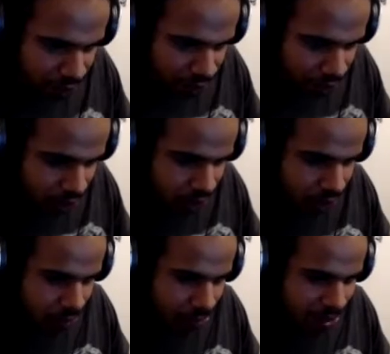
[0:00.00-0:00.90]
Girl,
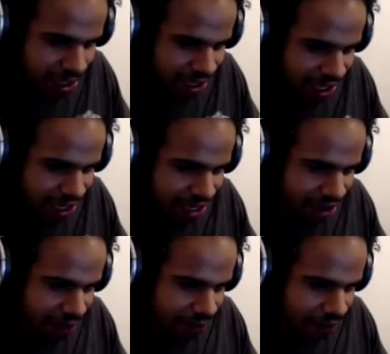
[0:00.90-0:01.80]
woman, lady,
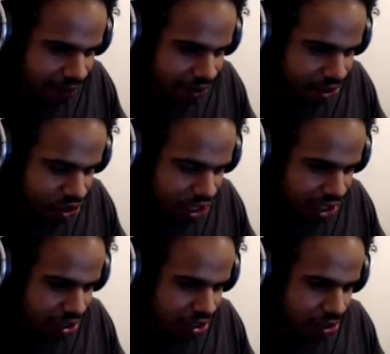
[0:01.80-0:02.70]
chick.
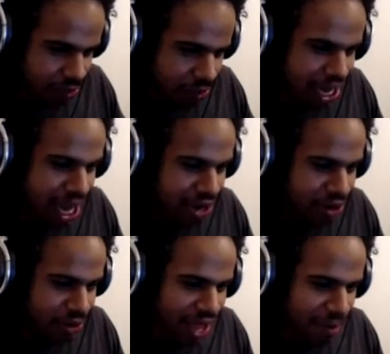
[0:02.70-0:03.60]
Well, yeah, I know
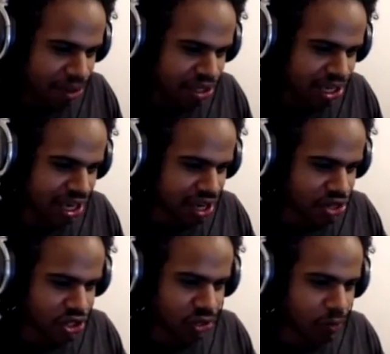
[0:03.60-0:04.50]
that, but you're saying
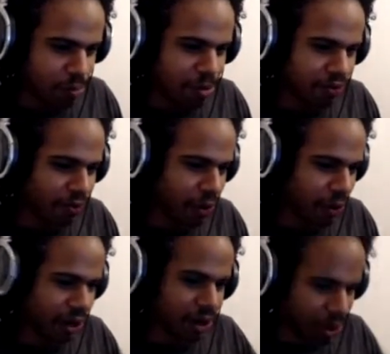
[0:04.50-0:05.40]
she's a woman folk.
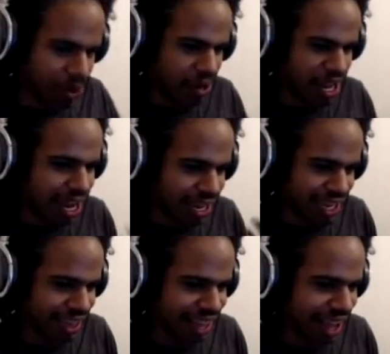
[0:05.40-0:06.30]
Okay, I
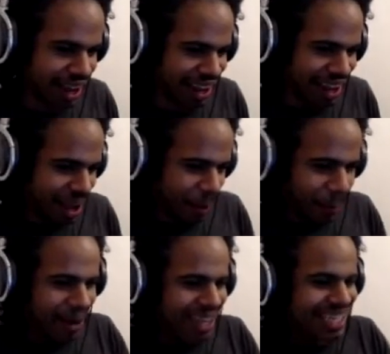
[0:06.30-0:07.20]
get that.
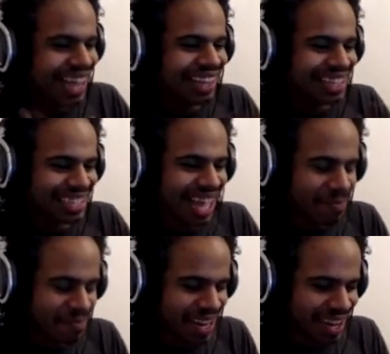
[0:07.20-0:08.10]
What exactly does that
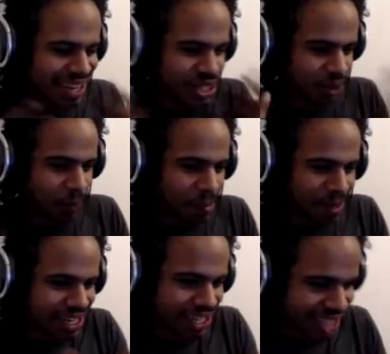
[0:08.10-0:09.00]
mean? She's a
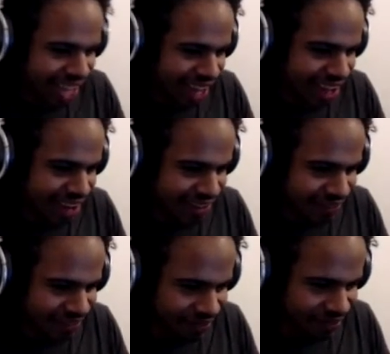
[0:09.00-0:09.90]
woman? Just that it?
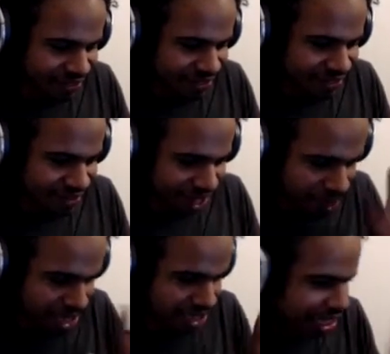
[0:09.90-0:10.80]
Mm, I'm
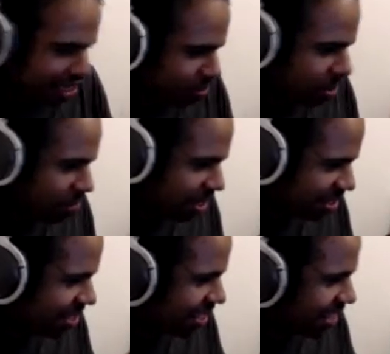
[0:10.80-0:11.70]
guessing that's what he
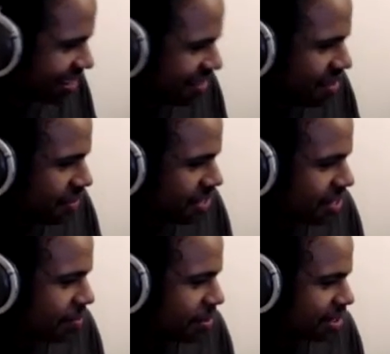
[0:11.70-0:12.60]
means.
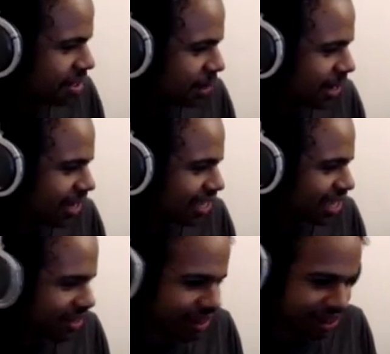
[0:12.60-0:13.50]
Originally between a spider and the
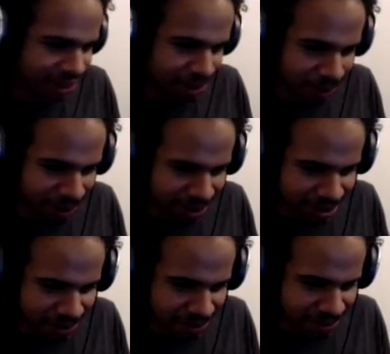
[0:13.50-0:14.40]
tower, can all perilous.
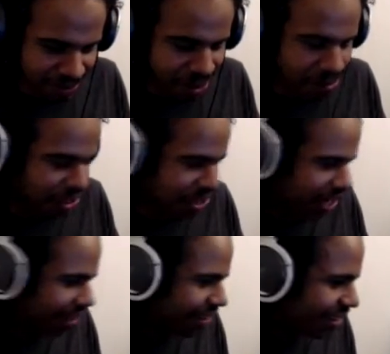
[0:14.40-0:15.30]
Pretty much,
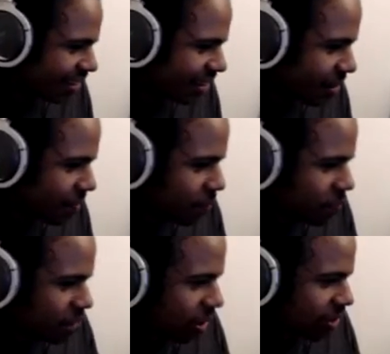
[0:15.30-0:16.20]
yeah.
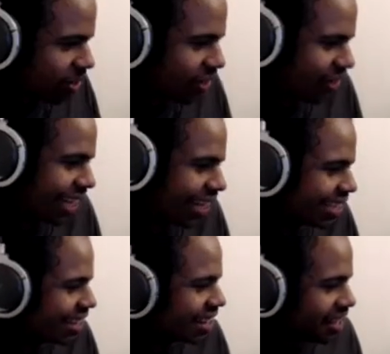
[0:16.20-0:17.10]
Perilous ruins.
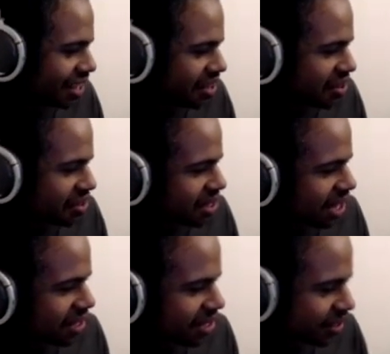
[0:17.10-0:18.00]
Is
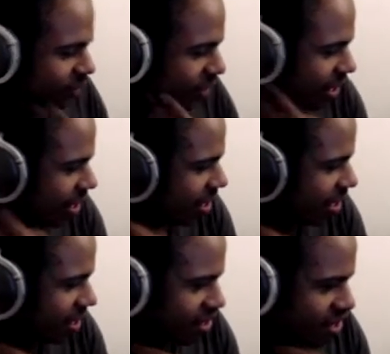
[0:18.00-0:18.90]
Alice's front.
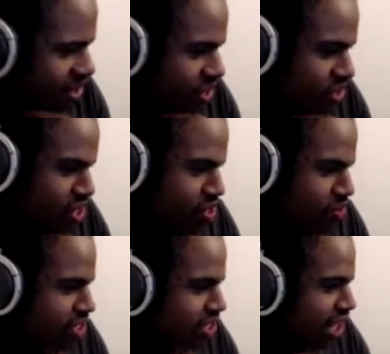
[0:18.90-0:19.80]
She
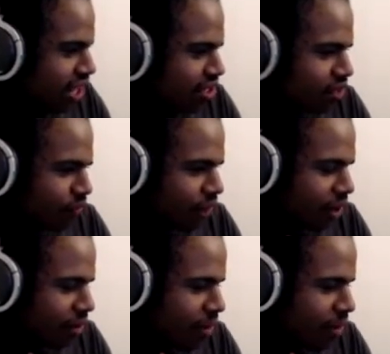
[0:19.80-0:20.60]
notices Alice's front.